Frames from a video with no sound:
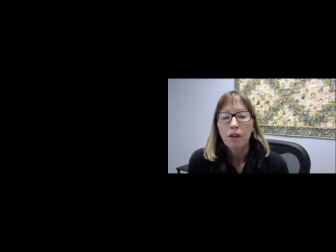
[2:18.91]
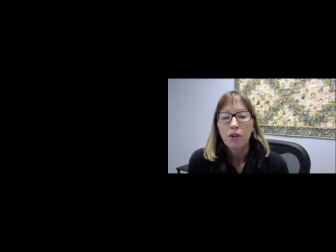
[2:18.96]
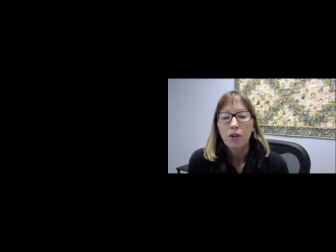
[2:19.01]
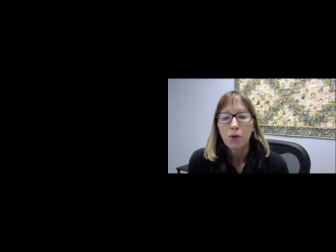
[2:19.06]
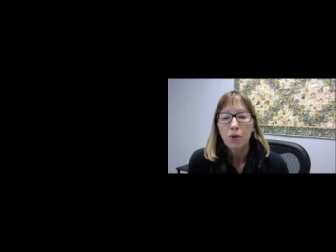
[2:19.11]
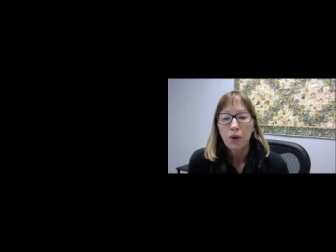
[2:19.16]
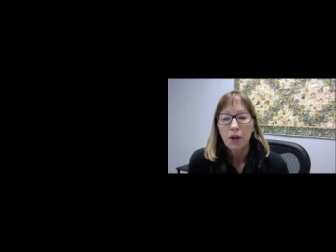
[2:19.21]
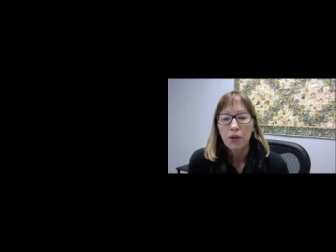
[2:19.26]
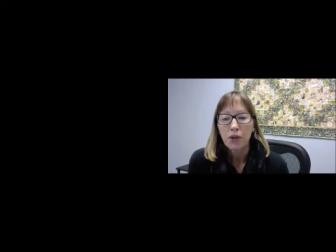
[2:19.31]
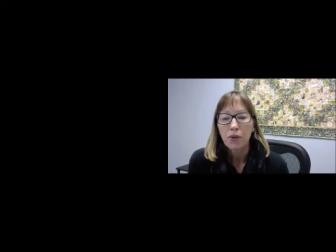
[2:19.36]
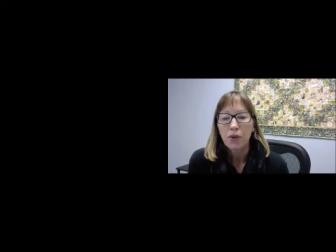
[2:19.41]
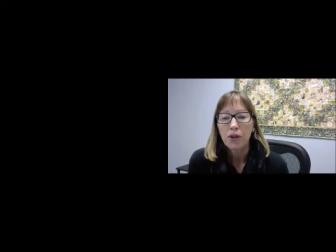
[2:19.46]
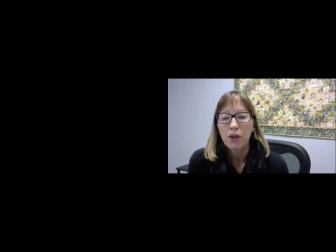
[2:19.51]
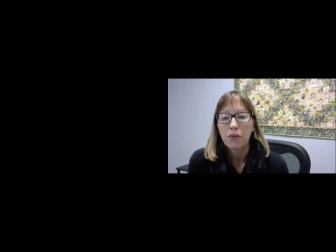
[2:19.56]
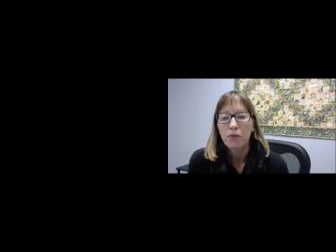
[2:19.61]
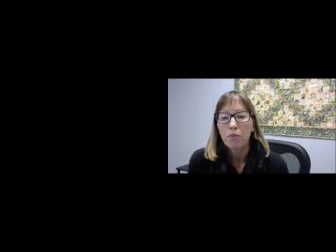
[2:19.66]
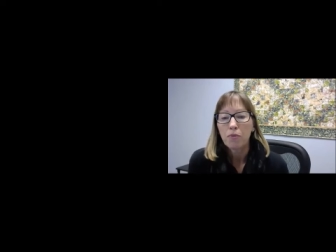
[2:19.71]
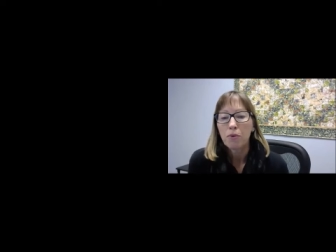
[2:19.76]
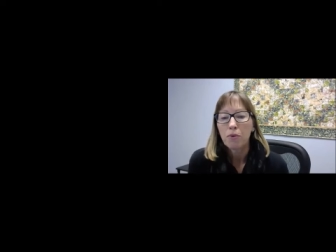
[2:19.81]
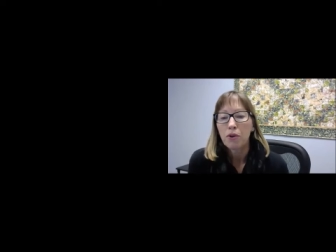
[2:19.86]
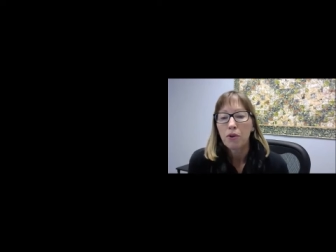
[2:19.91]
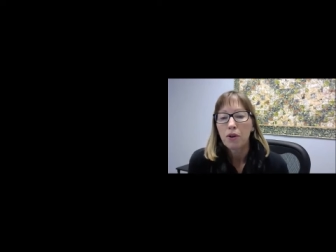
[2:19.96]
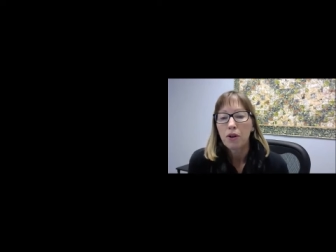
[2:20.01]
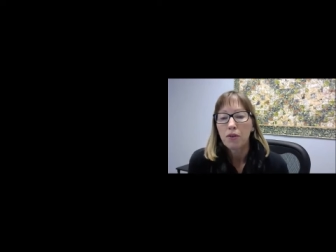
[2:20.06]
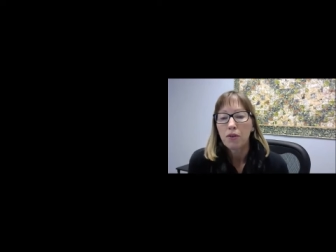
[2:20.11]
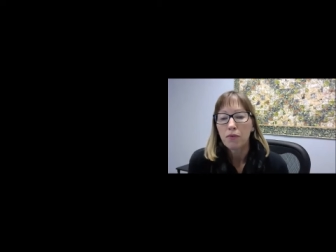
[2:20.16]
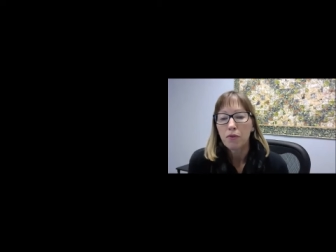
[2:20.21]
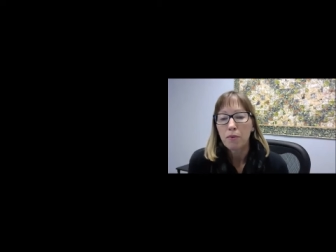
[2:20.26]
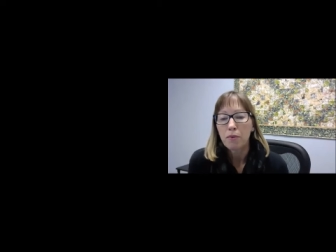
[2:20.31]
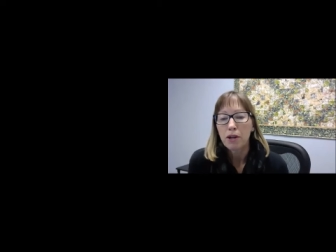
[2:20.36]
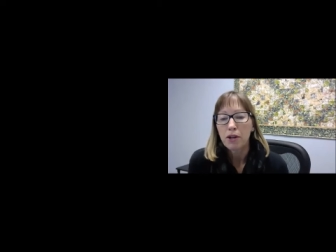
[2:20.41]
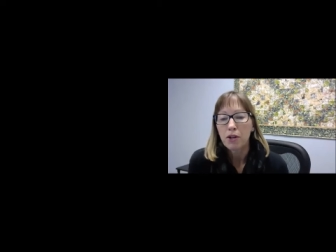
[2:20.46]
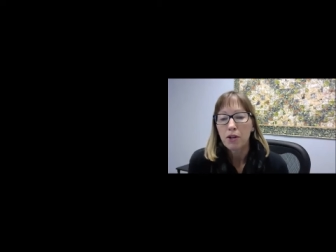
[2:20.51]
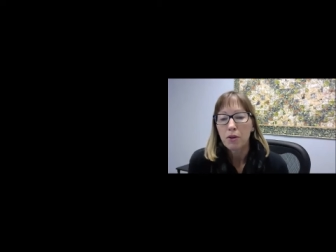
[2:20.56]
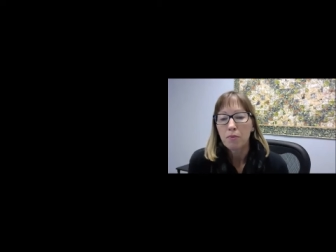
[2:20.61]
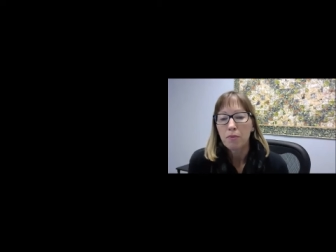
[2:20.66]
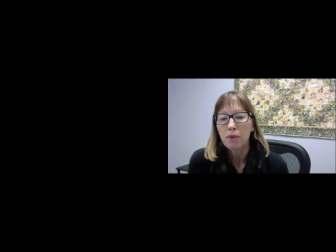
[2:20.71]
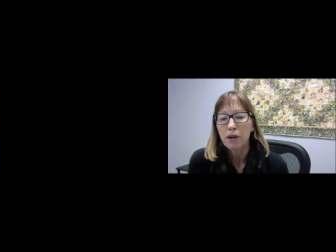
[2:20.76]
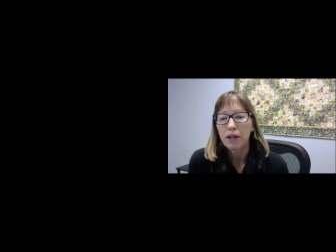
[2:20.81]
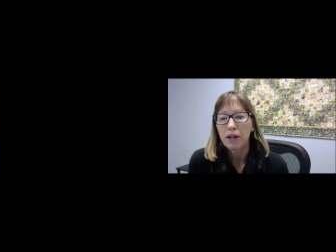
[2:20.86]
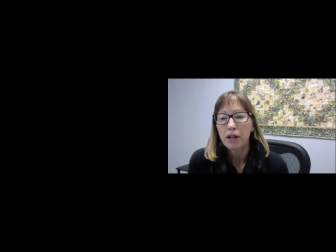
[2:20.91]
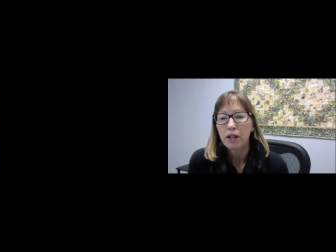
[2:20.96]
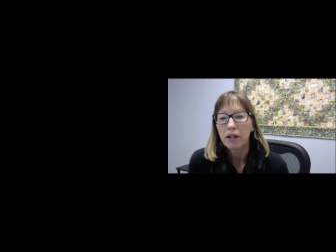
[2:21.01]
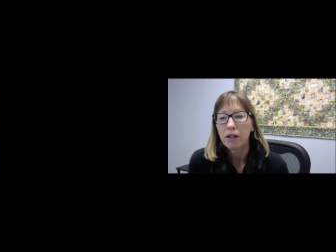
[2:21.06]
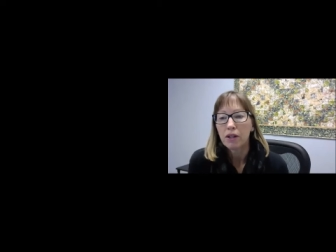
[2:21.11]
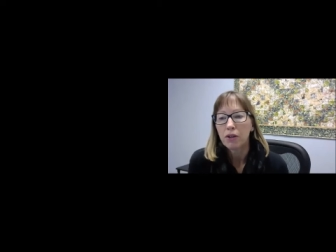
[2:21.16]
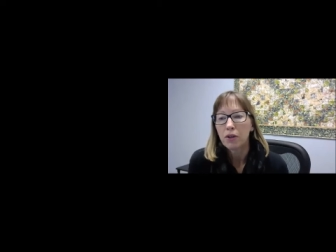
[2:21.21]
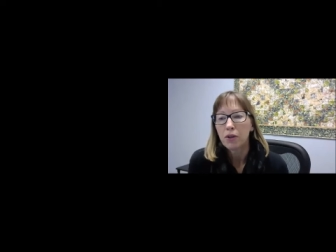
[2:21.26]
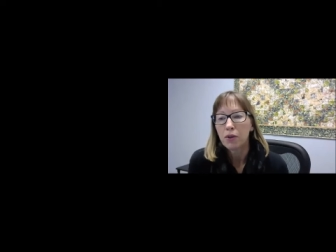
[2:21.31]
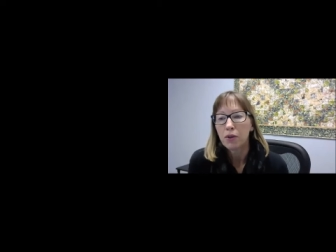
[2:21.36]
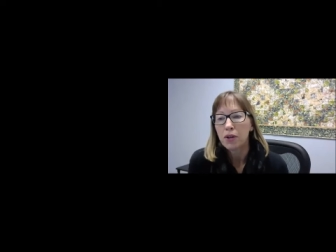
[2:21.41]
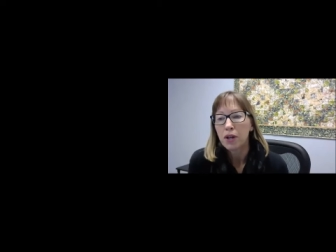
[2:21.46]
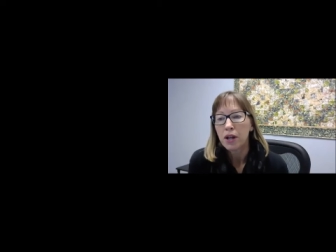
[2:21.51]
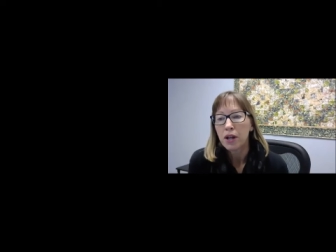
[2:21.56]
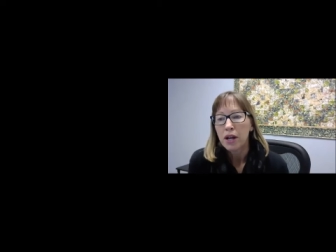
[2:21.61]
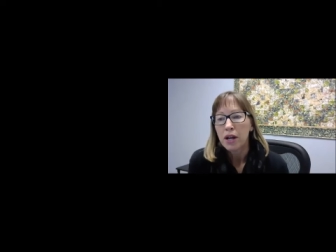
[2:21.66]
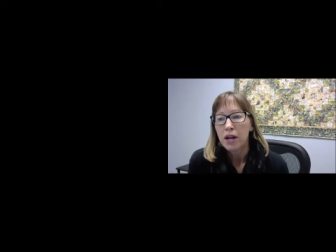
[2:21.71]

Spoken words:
directory information, might include